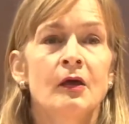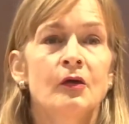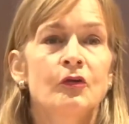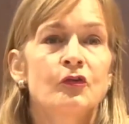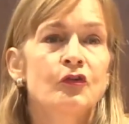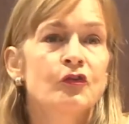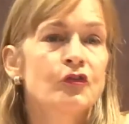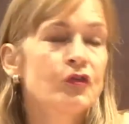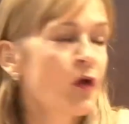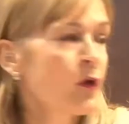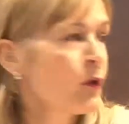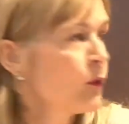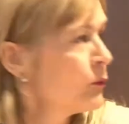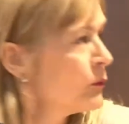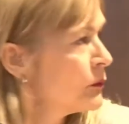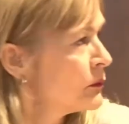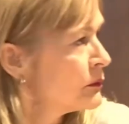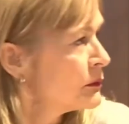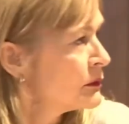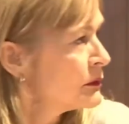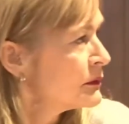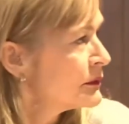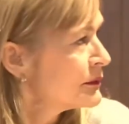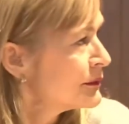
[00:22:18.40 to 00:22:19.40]
So
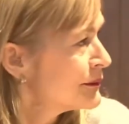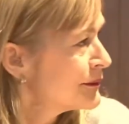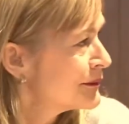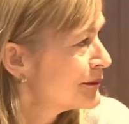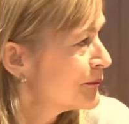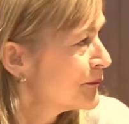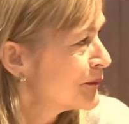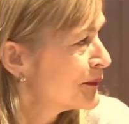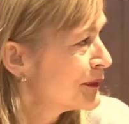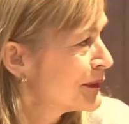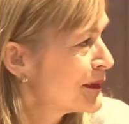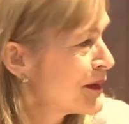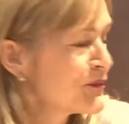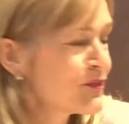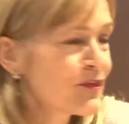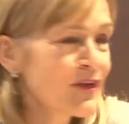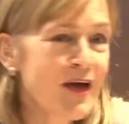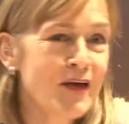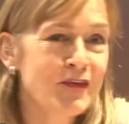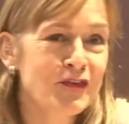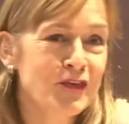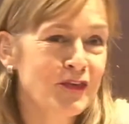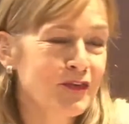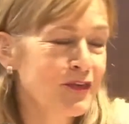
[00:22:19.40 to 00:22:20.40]
let's
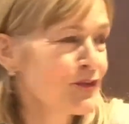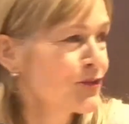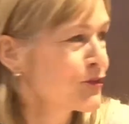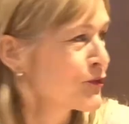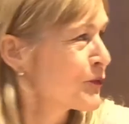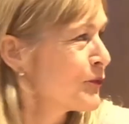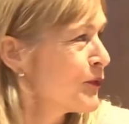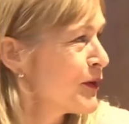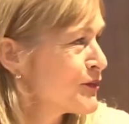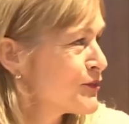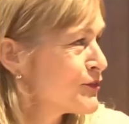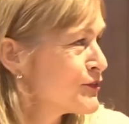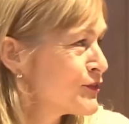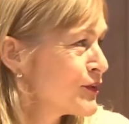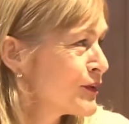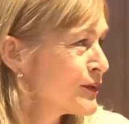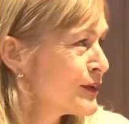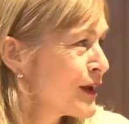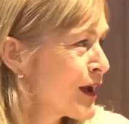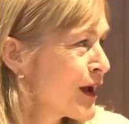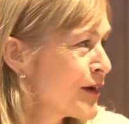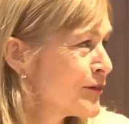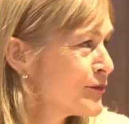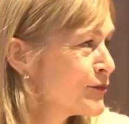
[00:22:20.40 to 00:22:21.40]
ask this
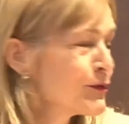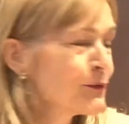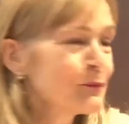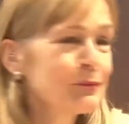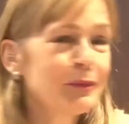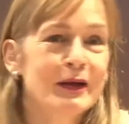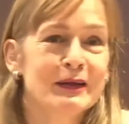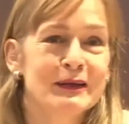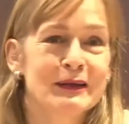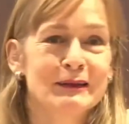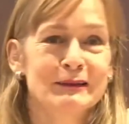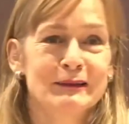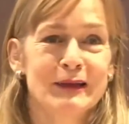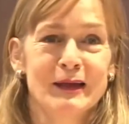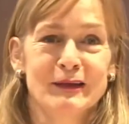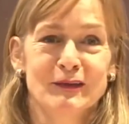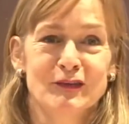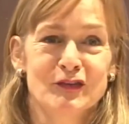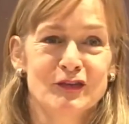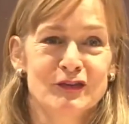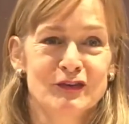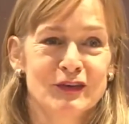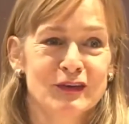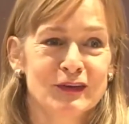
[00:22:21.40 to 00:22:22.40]
question. Everybody
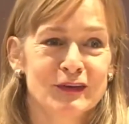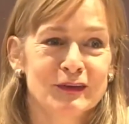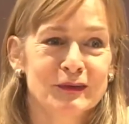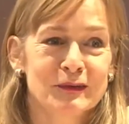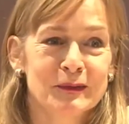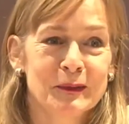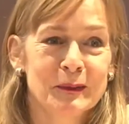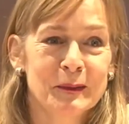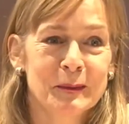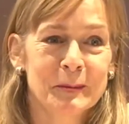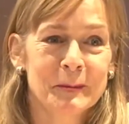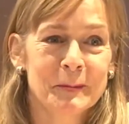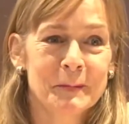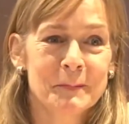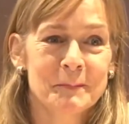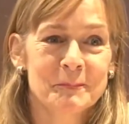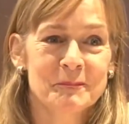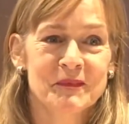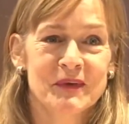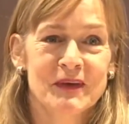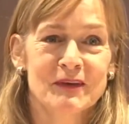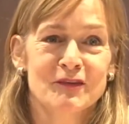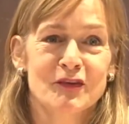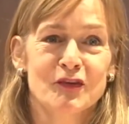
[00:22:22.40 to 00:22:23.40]
likes to
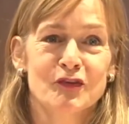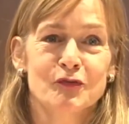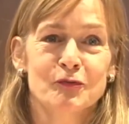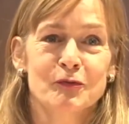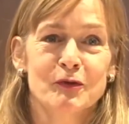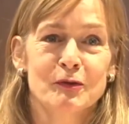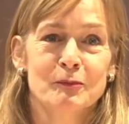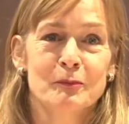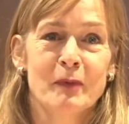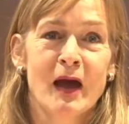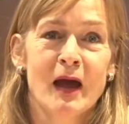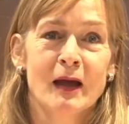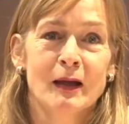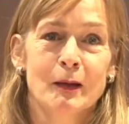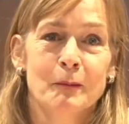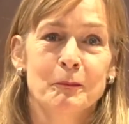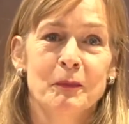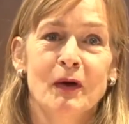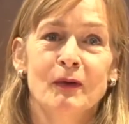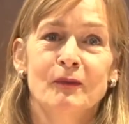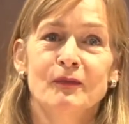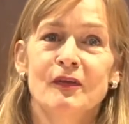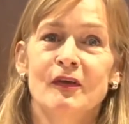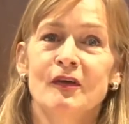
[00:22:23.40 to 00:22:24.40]
give us feedback
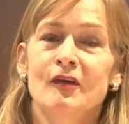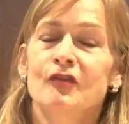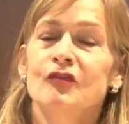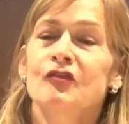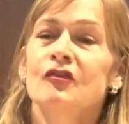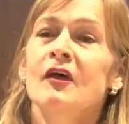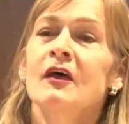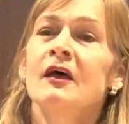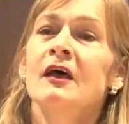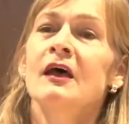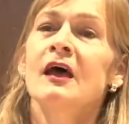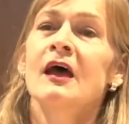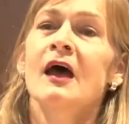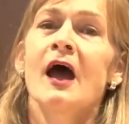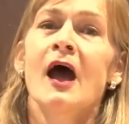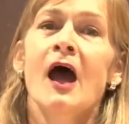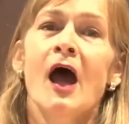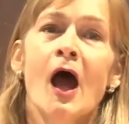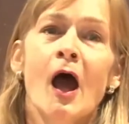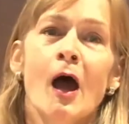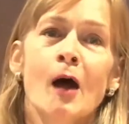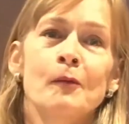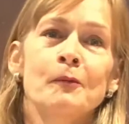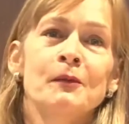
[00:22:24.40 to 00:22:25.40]
about this.
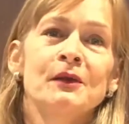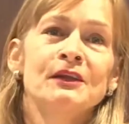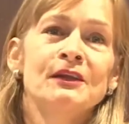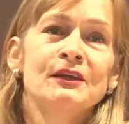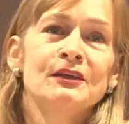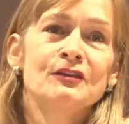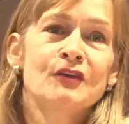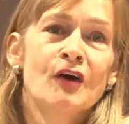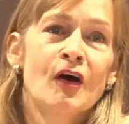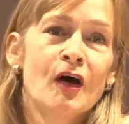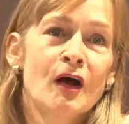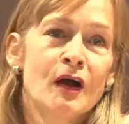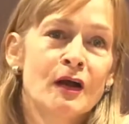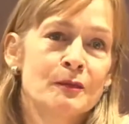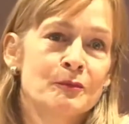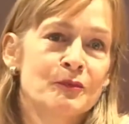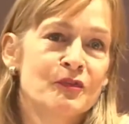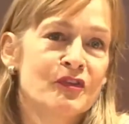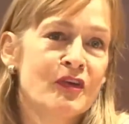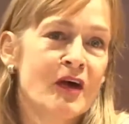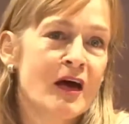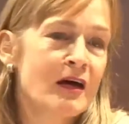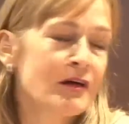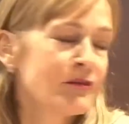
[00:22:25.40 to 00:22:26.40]
How many
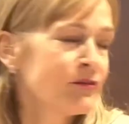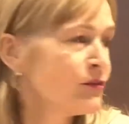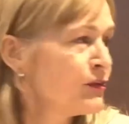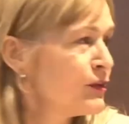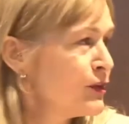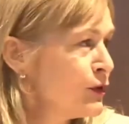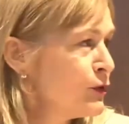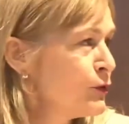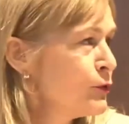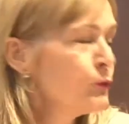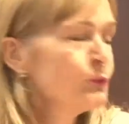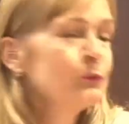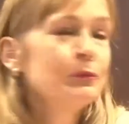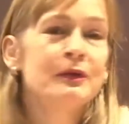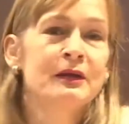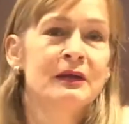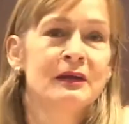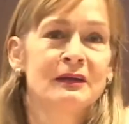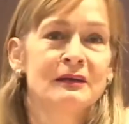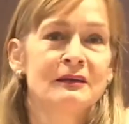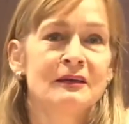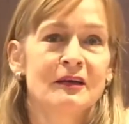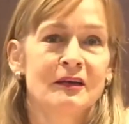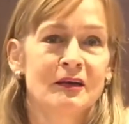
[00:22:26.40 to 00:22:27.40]
times have you
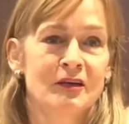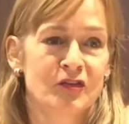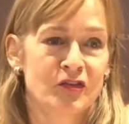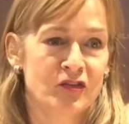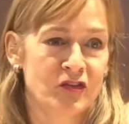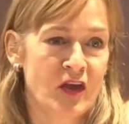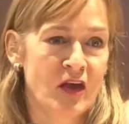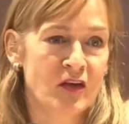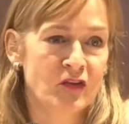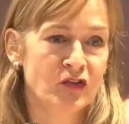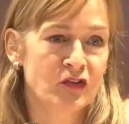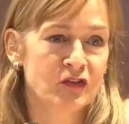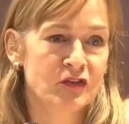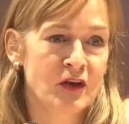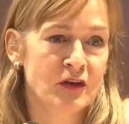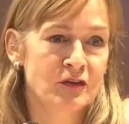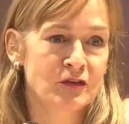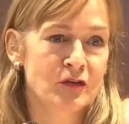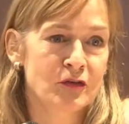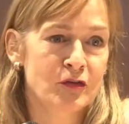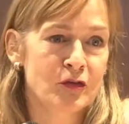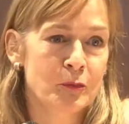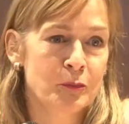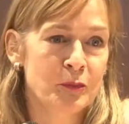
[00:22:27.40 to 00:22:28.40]
been assessed
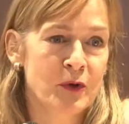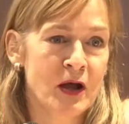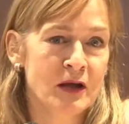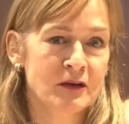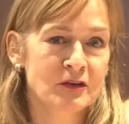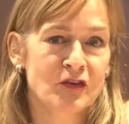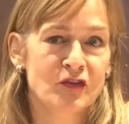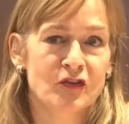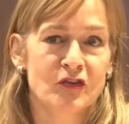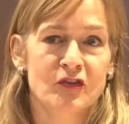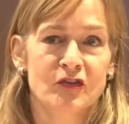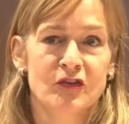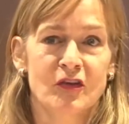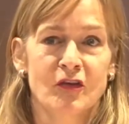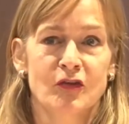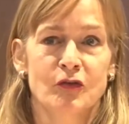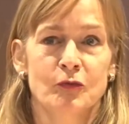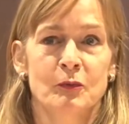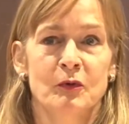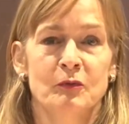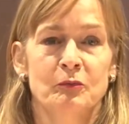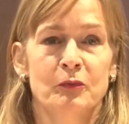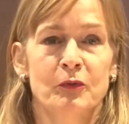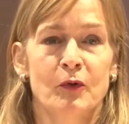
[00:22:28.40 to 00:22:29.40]
under the practice
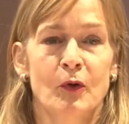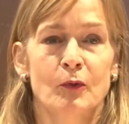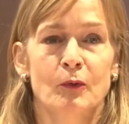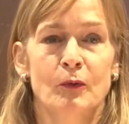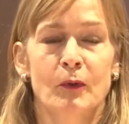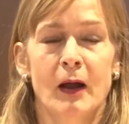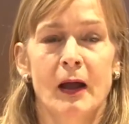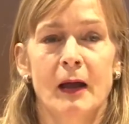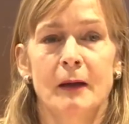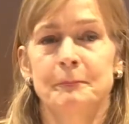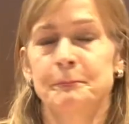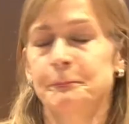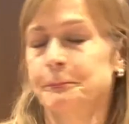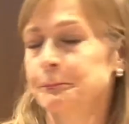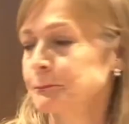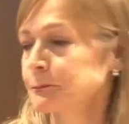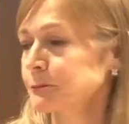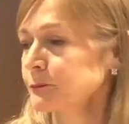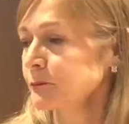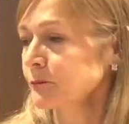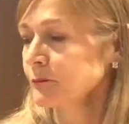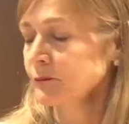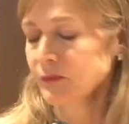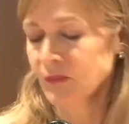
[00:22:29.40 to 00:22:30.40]
assessment program?
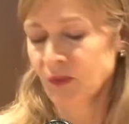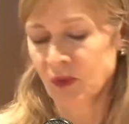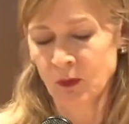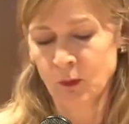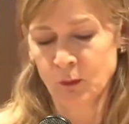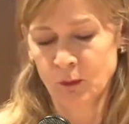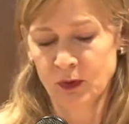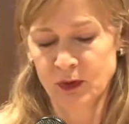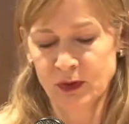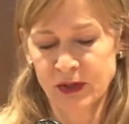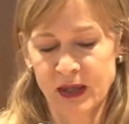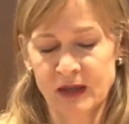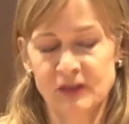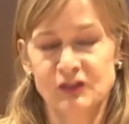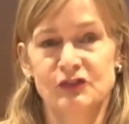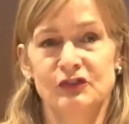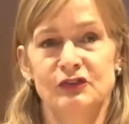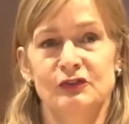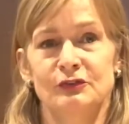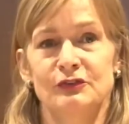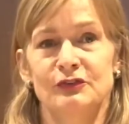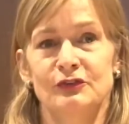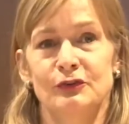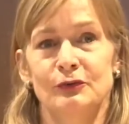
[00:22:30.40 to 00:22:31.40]
We'll
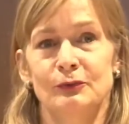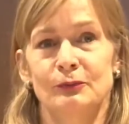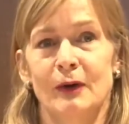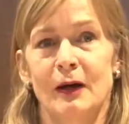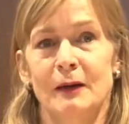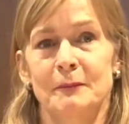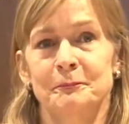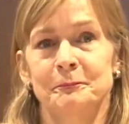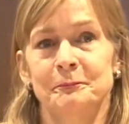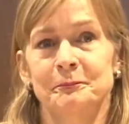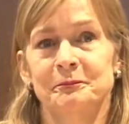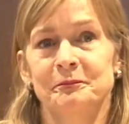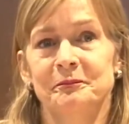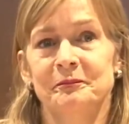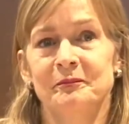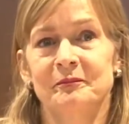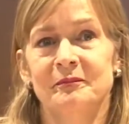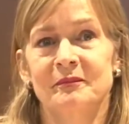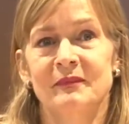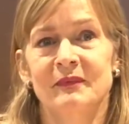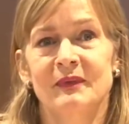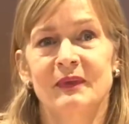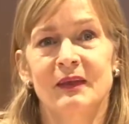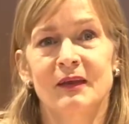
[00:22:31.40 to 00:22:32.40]
get you to
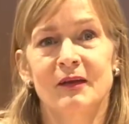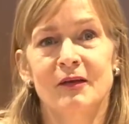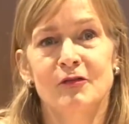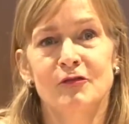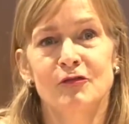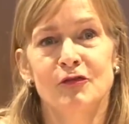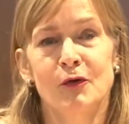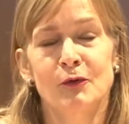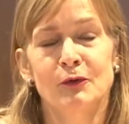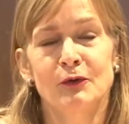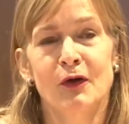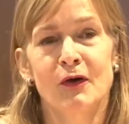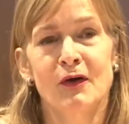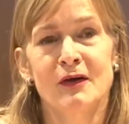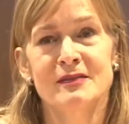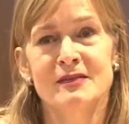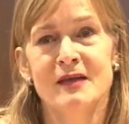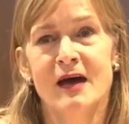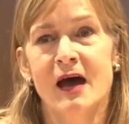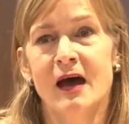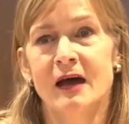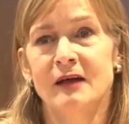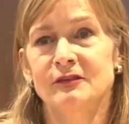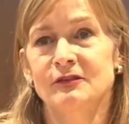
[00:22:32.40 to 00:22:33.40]
vote on
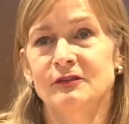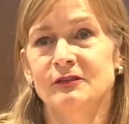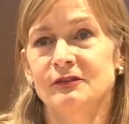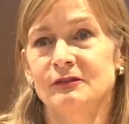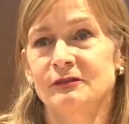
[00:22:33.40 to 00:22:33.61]
that.